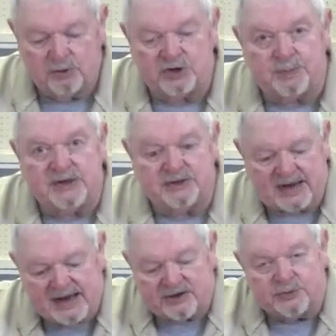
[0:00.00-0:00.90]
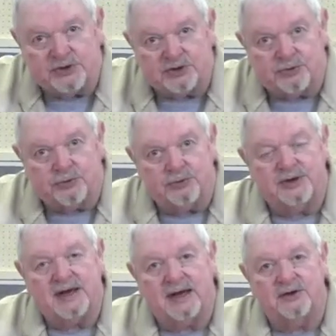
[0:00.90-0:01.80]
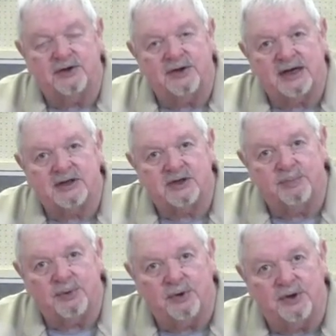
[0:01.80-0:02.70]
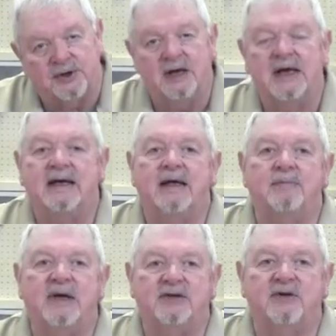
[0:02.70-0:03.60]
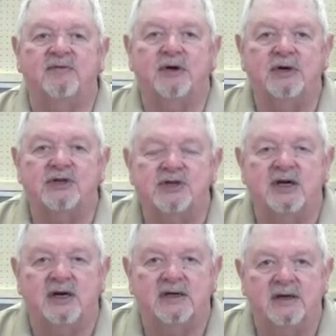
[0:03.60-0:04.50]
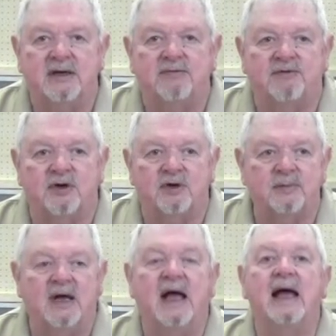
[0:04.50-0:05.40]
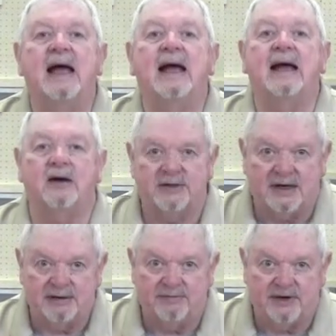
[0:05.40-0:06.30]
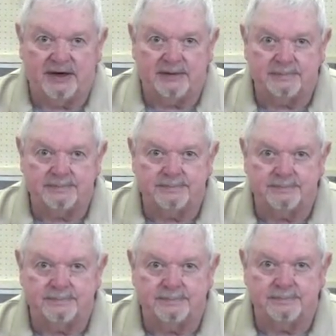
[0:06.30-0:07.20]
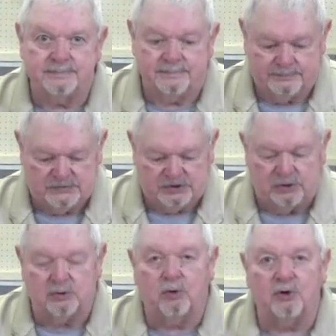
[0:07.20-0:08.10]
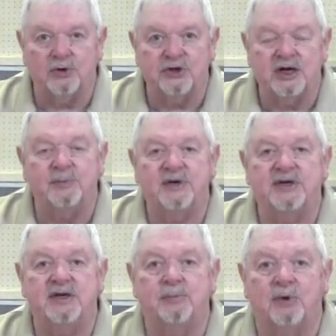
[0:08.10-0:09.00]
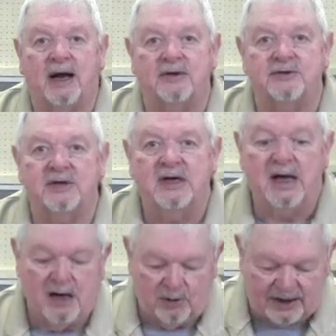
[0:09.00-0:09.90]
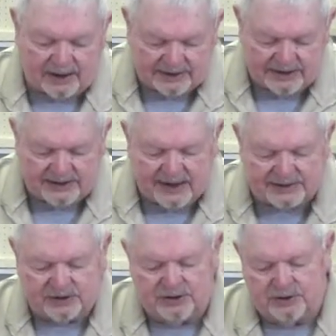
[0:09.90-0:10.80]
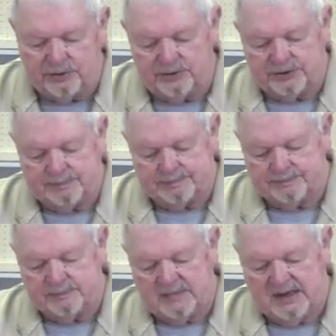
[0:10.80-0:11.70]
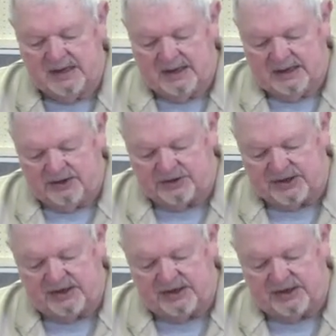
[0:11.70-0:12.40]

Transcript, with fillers: which means as we screw it down to the next component, it makes a very snug, firm, airtight fitting. So quarter inch NPT brass. What I'd like you not to use is